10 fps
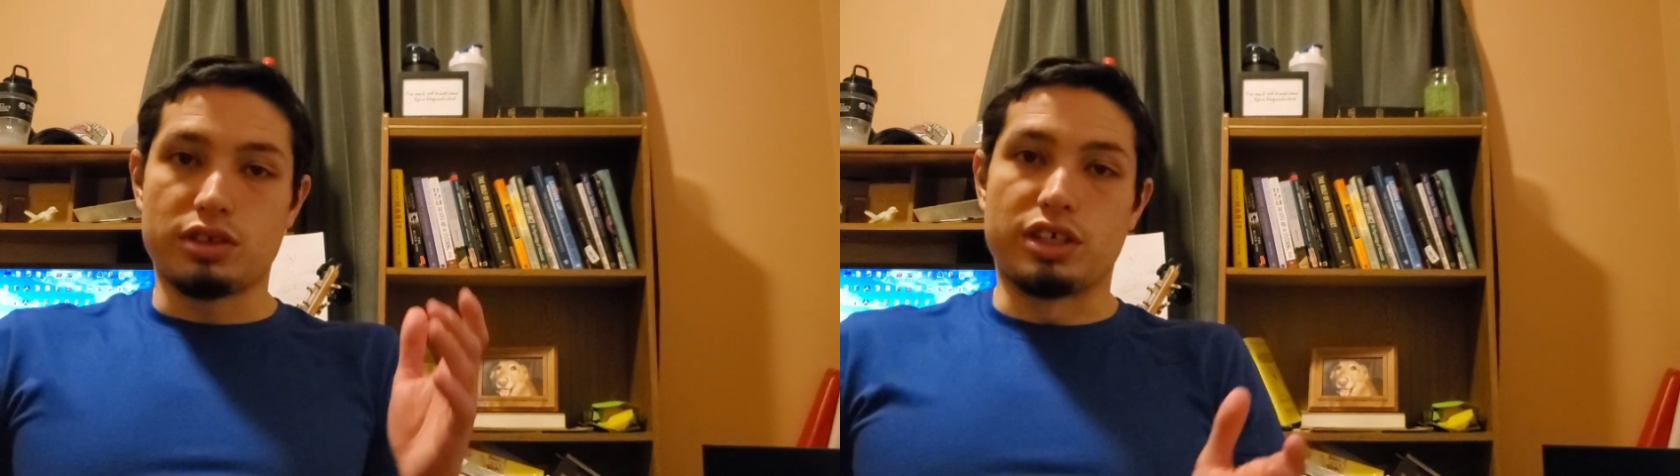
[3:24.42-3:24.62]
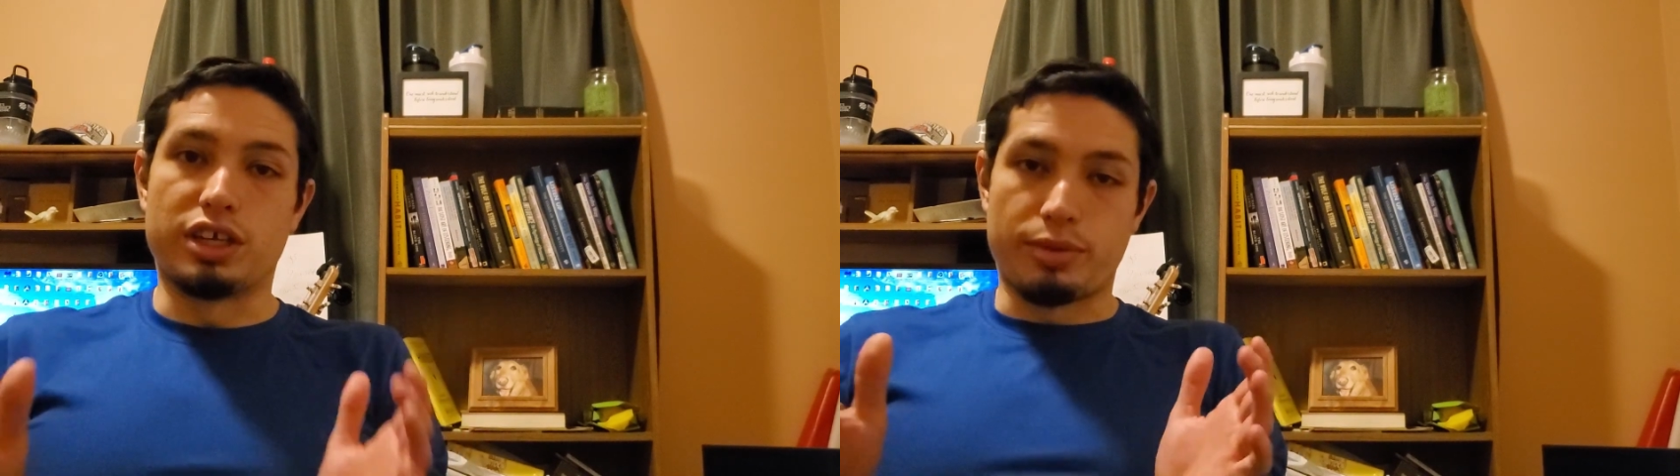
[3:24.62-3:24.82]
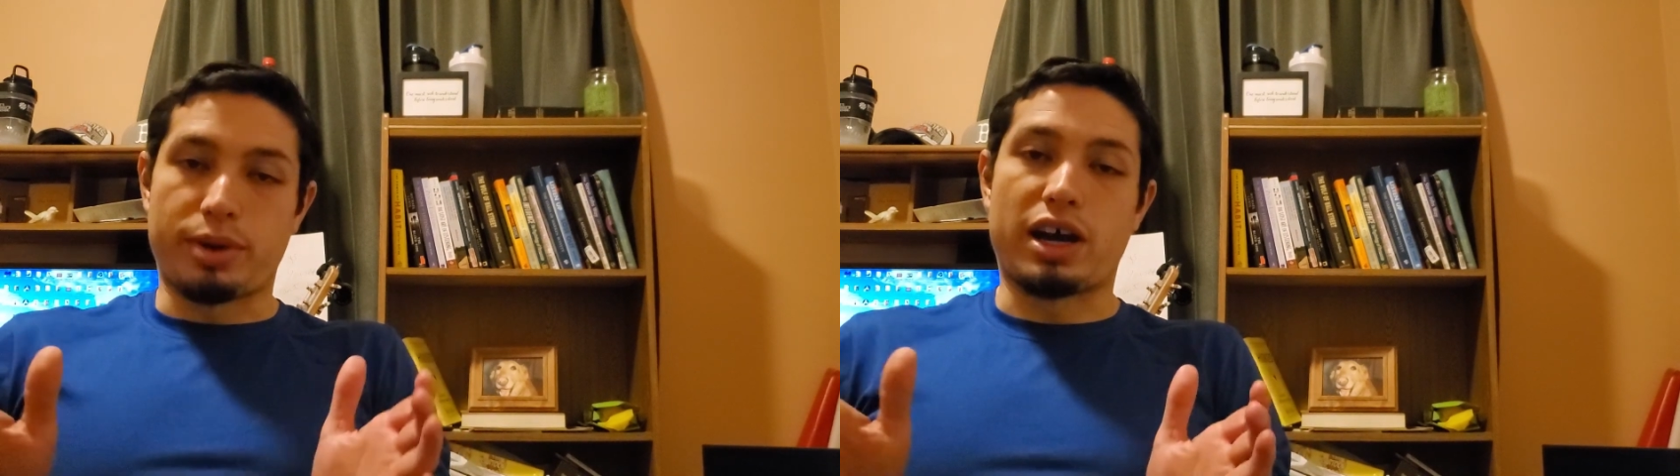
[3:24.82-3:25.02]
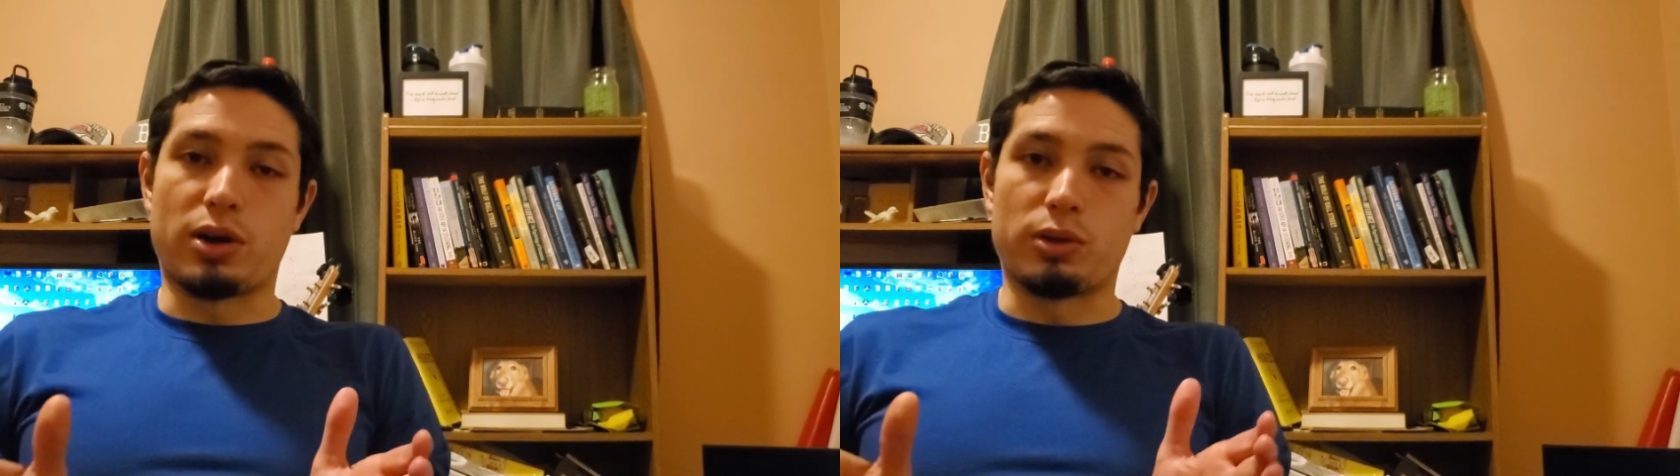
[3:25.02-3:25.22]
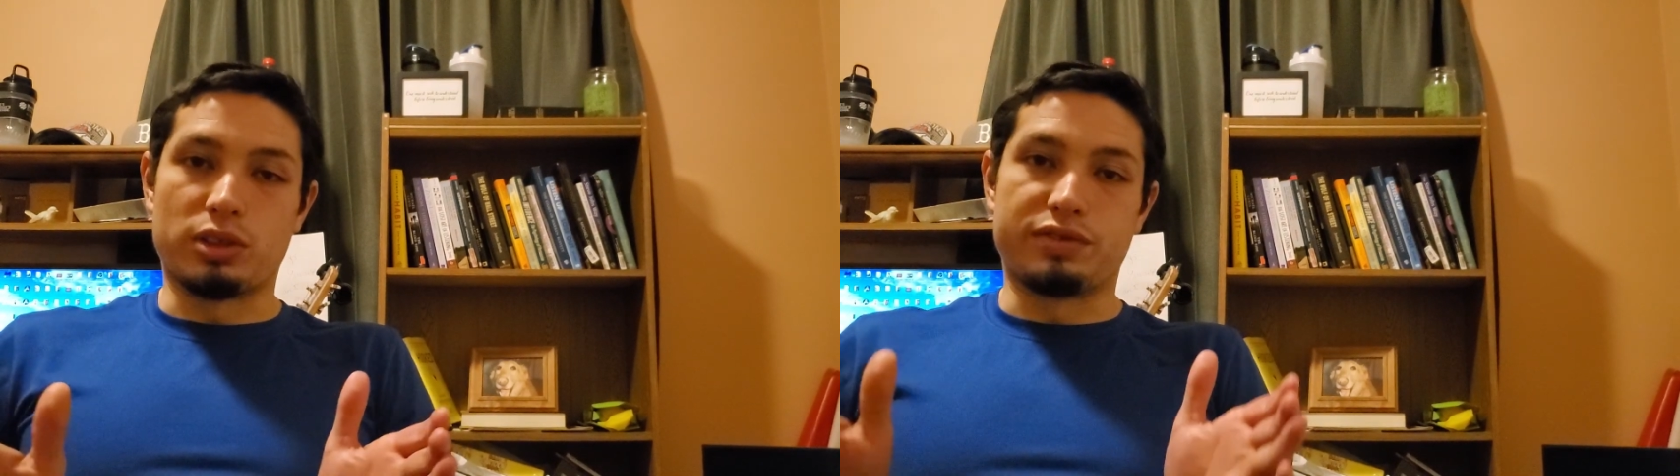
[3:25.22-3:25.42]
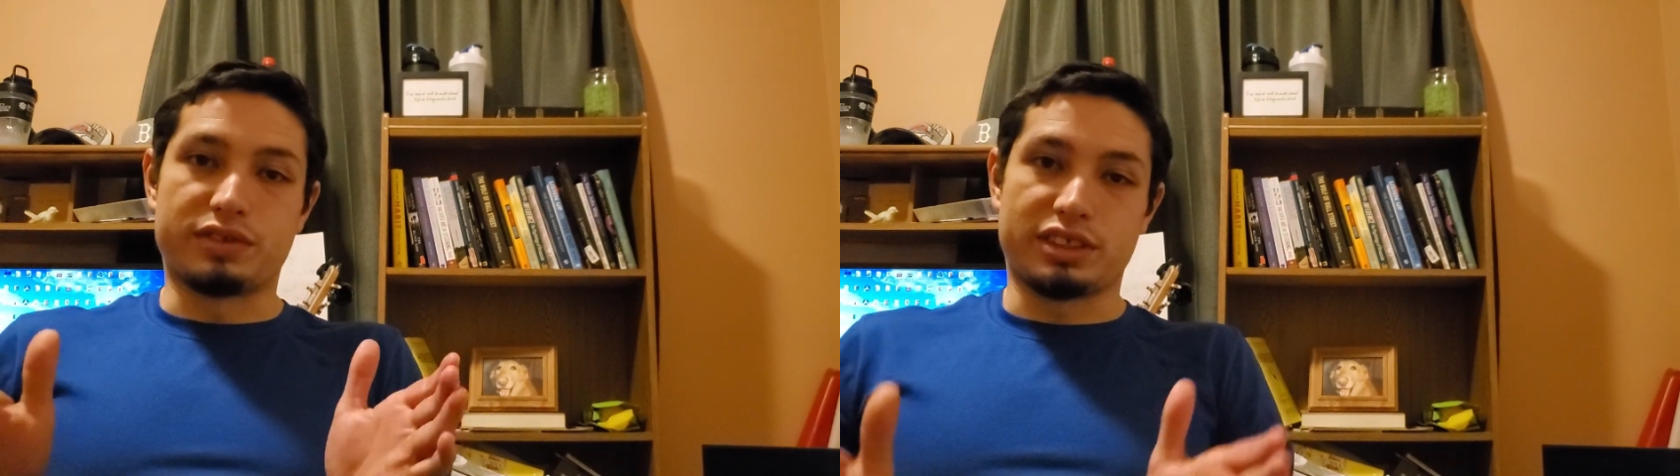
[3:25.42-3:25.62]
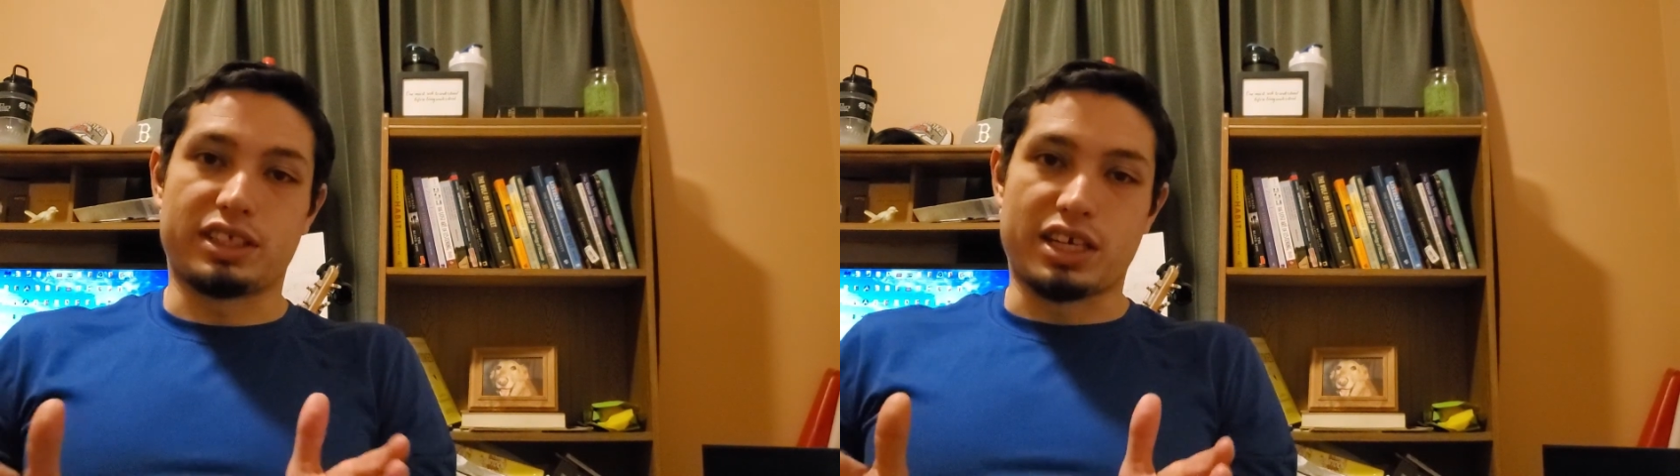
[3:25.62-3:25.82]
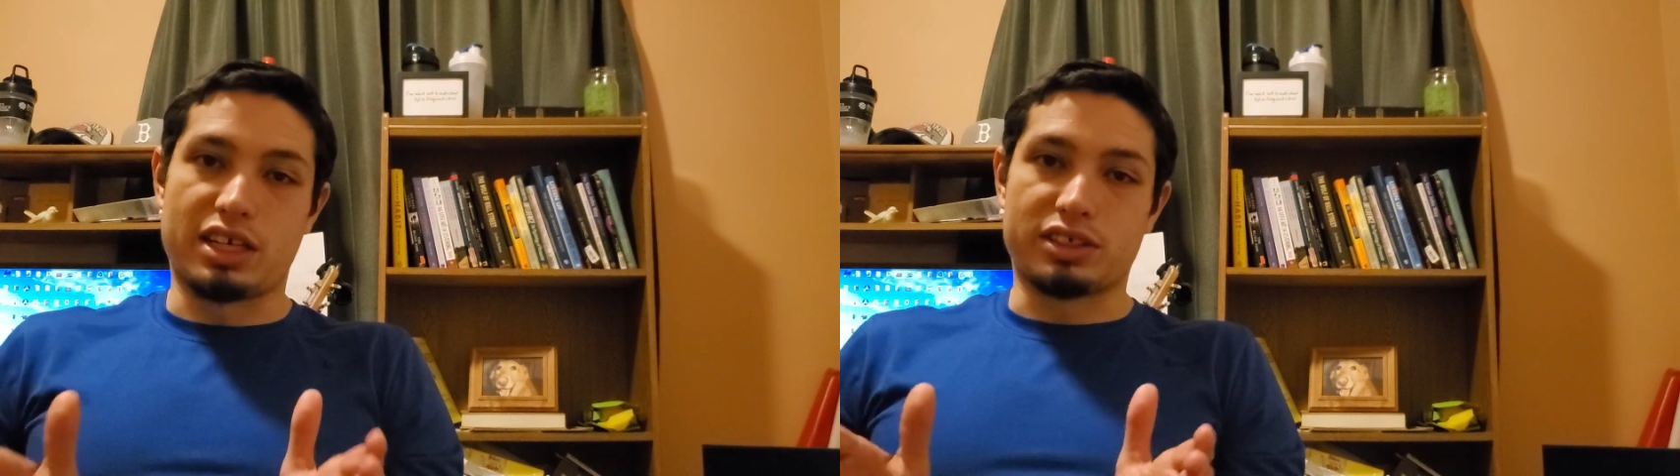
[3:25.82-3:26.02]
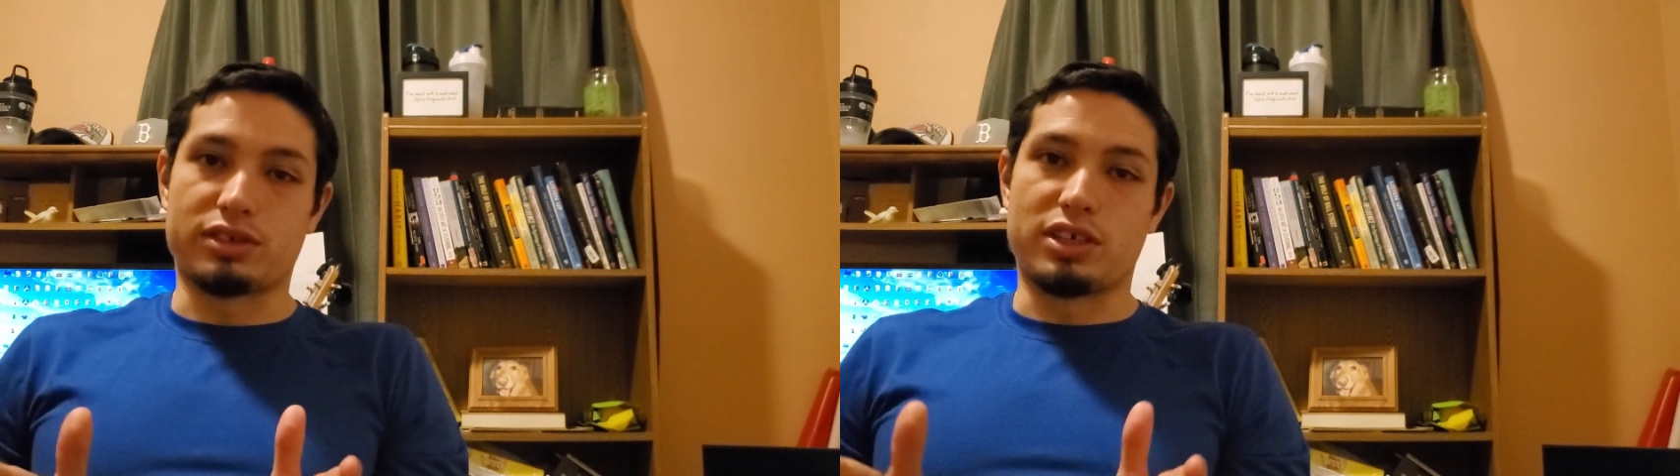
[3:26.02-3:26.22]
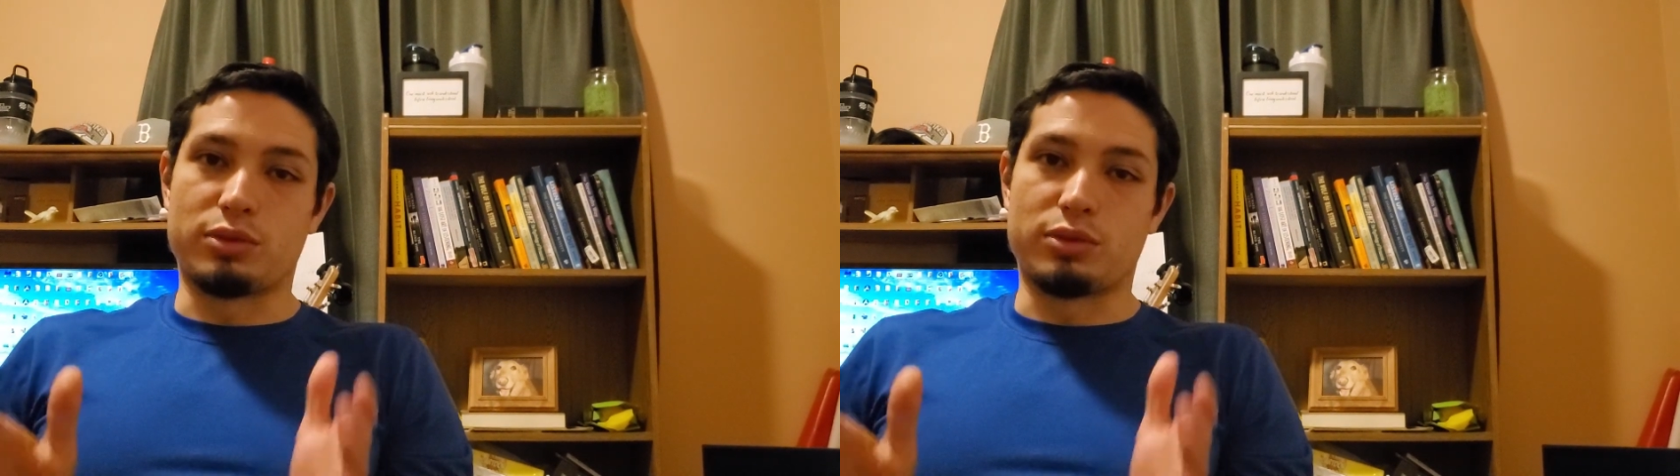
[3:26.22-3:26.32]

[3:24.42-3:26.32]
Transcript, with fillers: in a power lift stance, right,